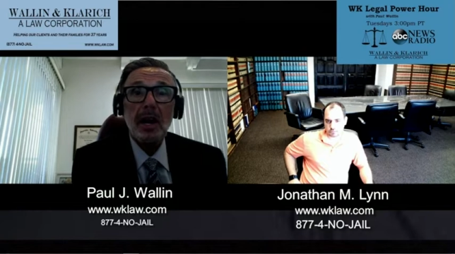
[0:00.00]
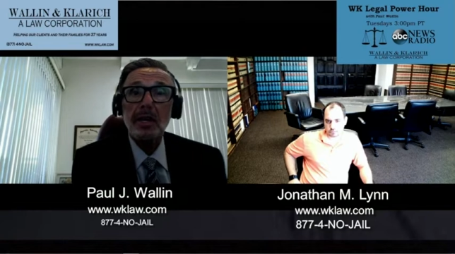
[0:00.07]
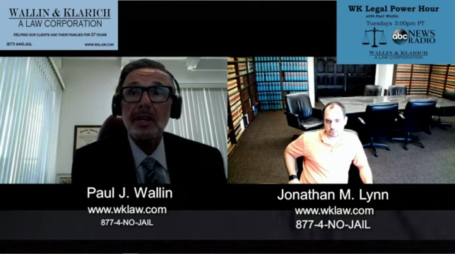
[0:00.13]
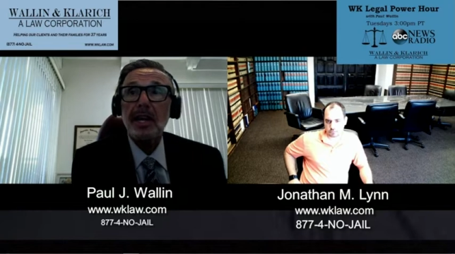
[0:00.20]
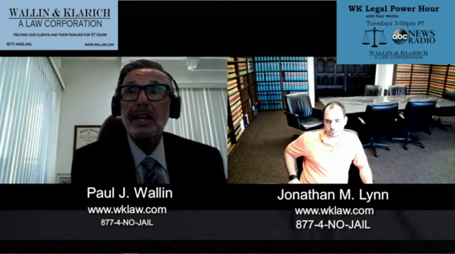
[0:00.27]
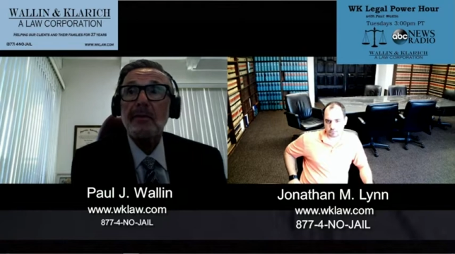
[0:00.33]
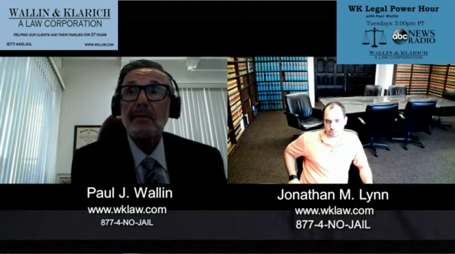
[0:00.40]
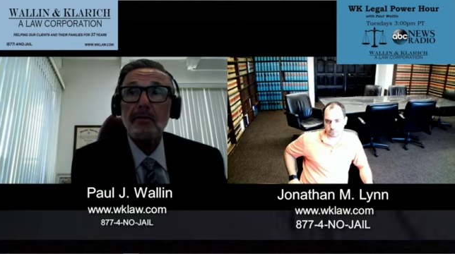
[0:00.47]

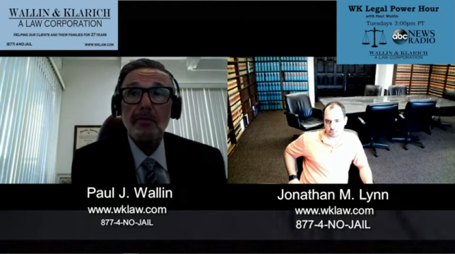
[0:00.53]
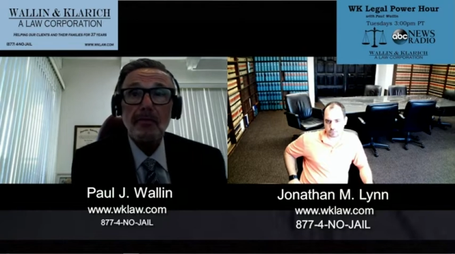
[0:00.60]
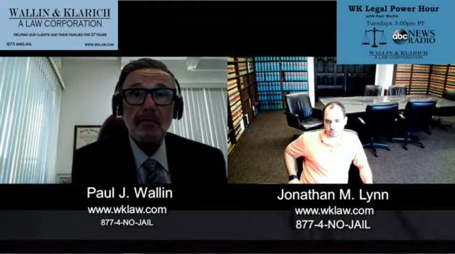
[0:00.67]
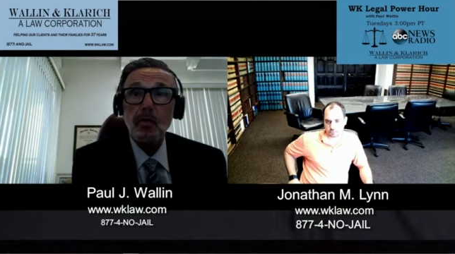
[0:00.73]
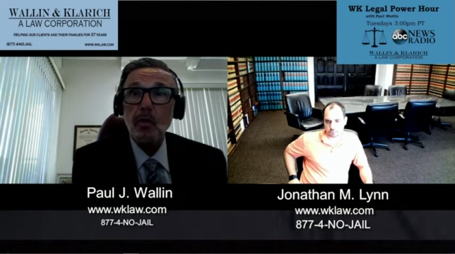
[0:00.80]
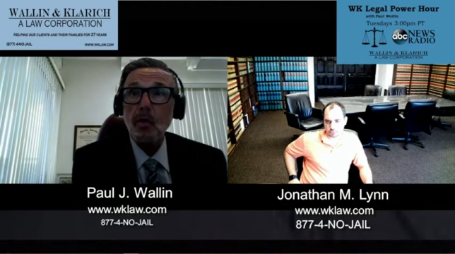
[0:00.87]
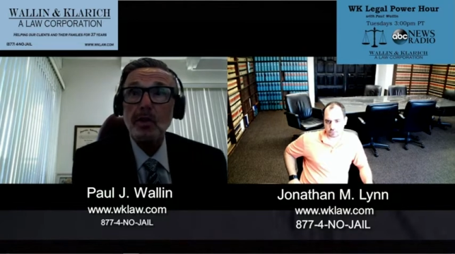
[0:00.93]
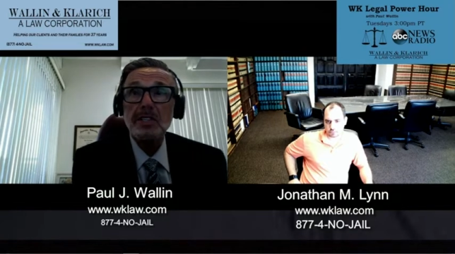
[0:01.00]
on like
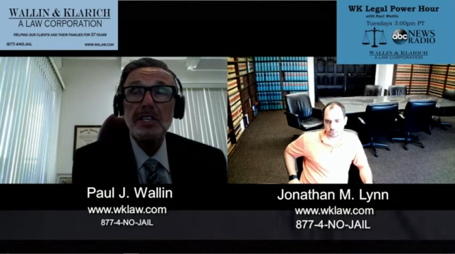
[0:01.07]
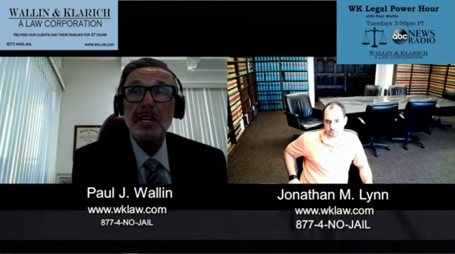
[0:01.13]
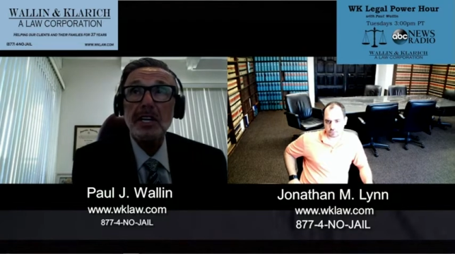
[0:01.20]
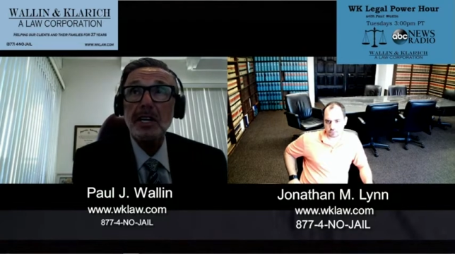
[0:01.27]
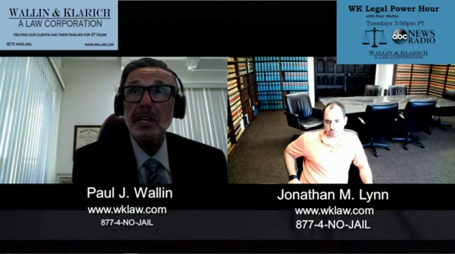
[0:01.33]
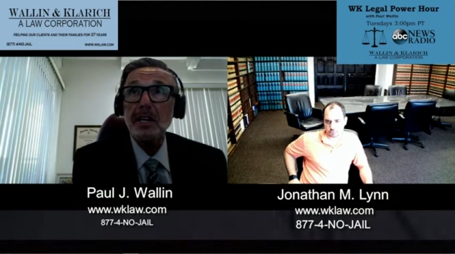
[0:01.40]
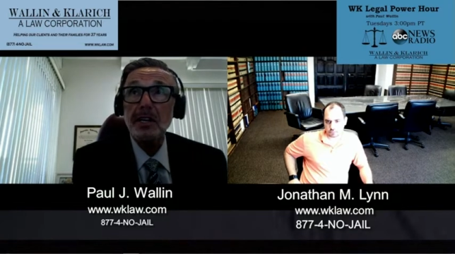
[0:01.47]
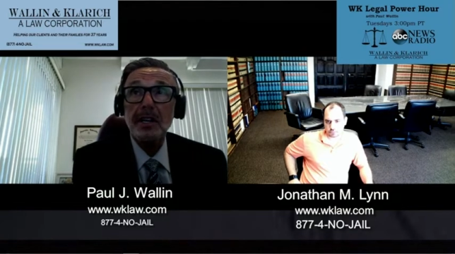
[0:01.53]

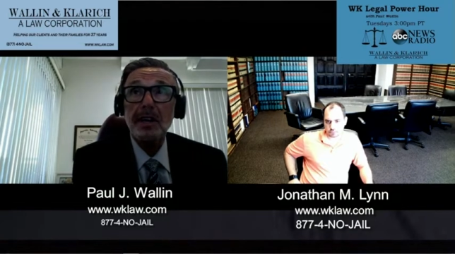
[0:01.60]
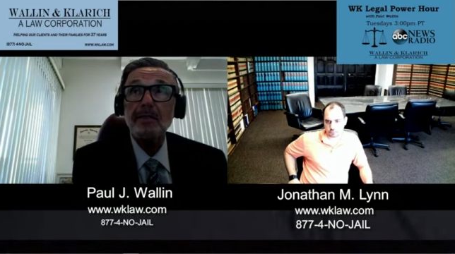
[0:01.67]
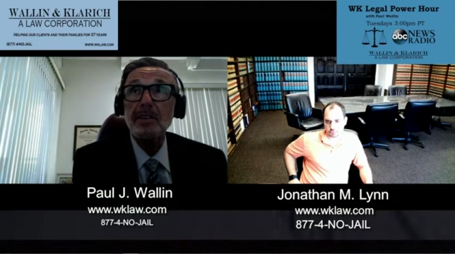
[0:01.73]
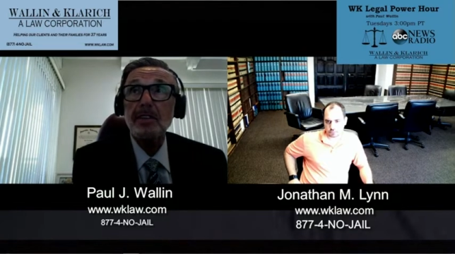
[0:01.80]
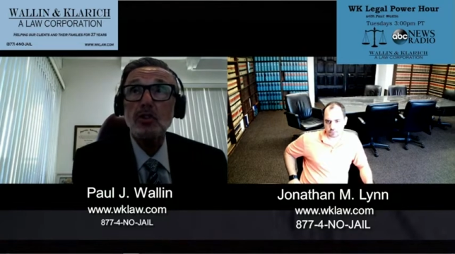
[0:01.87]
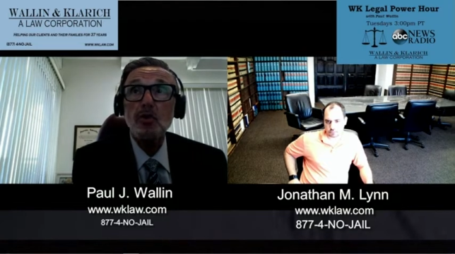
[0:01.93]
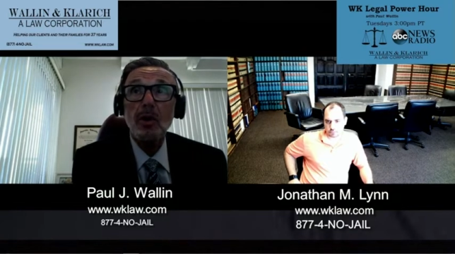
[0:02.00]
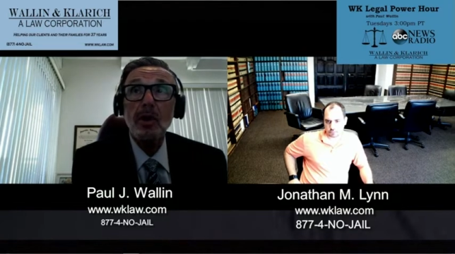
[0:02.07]
fourteen,
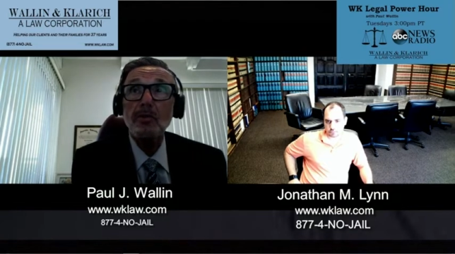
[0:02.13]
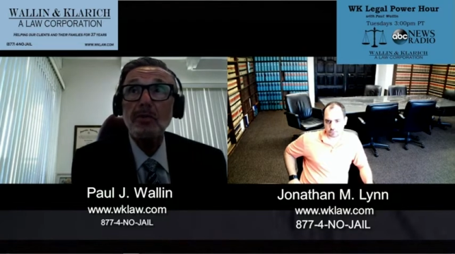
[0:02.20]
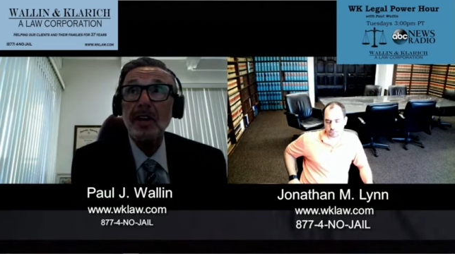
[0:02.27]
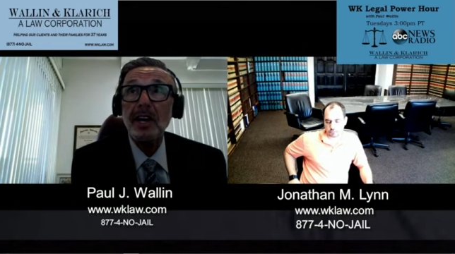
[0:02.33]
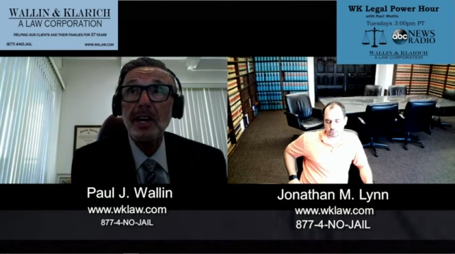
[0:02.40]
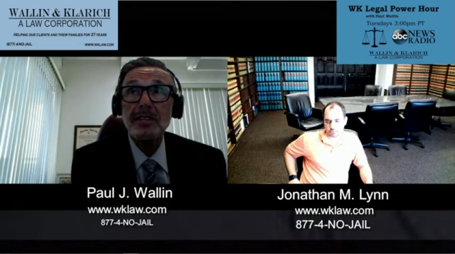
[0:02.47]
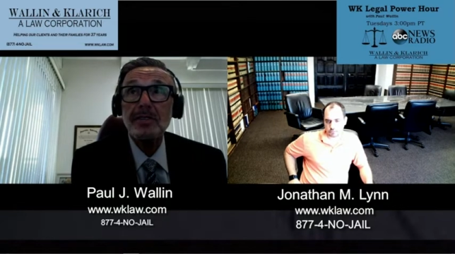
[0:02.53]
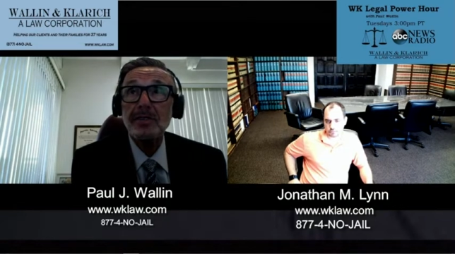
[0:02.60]
eleven, twelve
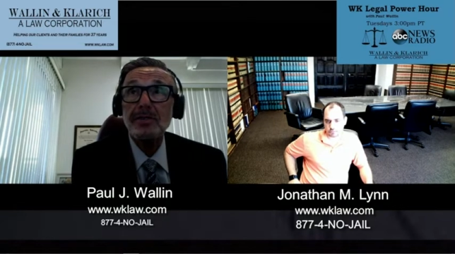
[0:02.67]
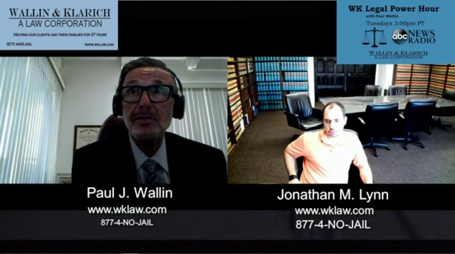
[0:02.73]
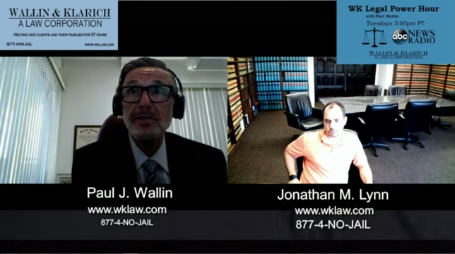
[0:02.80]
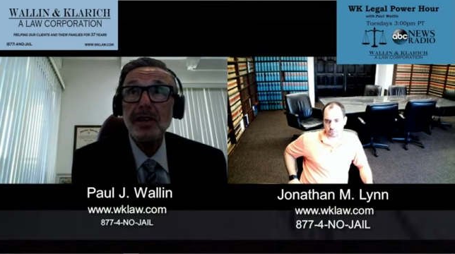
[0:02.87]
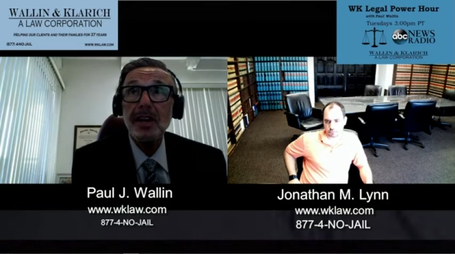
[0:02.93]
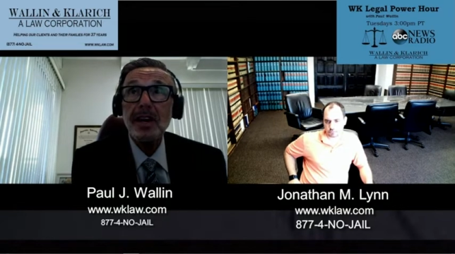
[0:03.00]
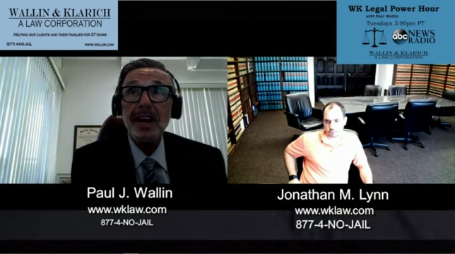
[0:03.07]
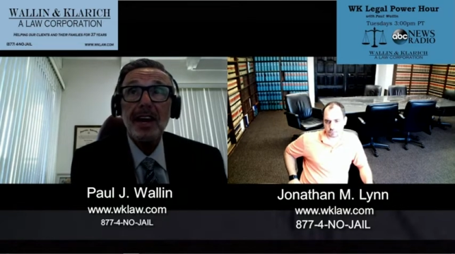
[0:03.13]
cases,